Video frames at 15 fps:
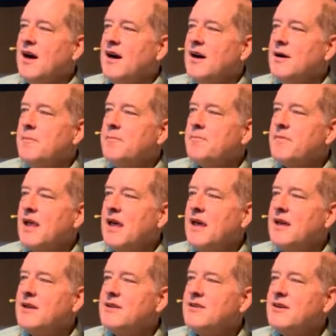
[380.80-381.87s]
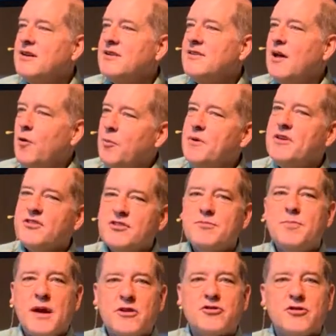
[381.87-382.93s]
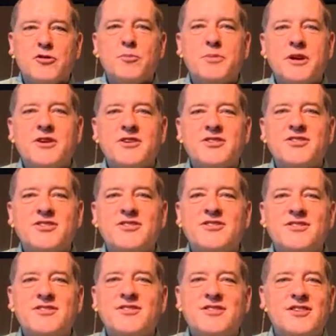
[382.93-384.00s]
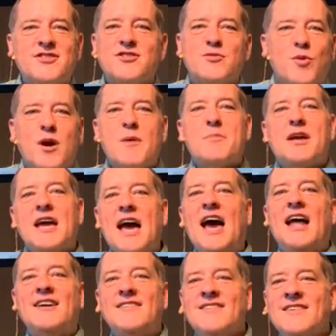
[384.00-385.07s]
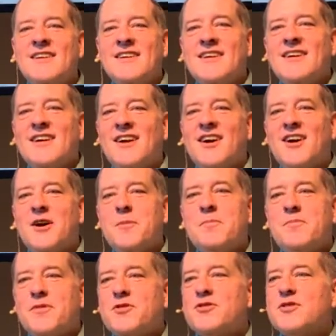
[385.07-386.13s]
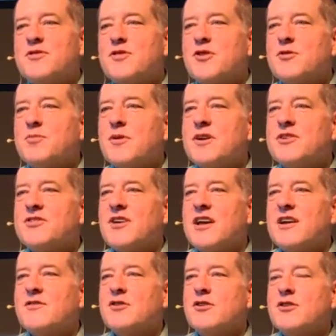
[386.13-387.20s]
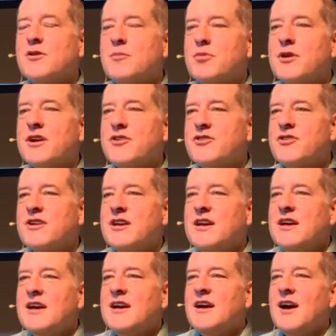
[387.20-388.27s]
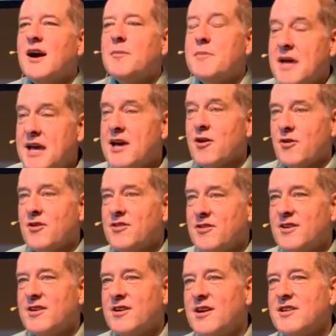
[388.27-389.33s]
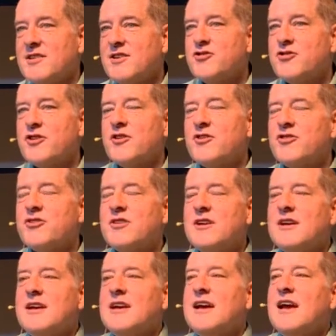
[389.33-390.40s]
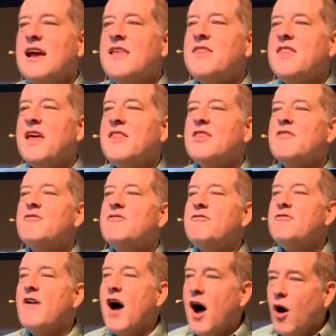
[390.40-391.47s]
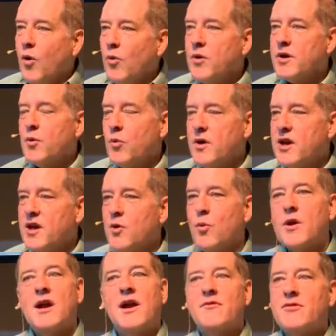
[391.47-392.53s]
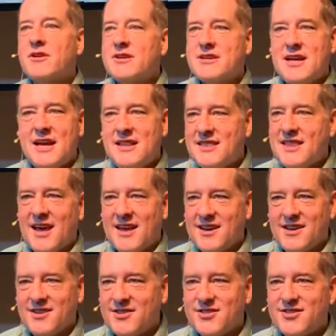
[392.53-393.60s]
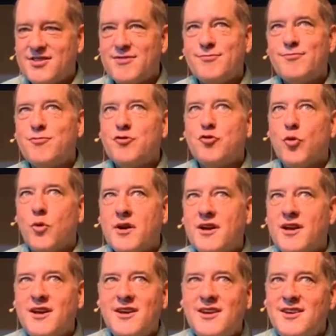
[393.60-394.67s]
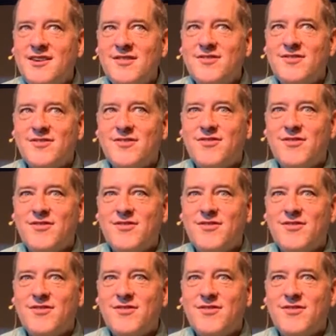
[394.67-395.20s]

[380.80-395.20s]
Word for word: Um, and uh, that'll be special because this is where I began. Um, this is the first place I ever preached um, here at this church. And then the following week, whatever date that is, 25th,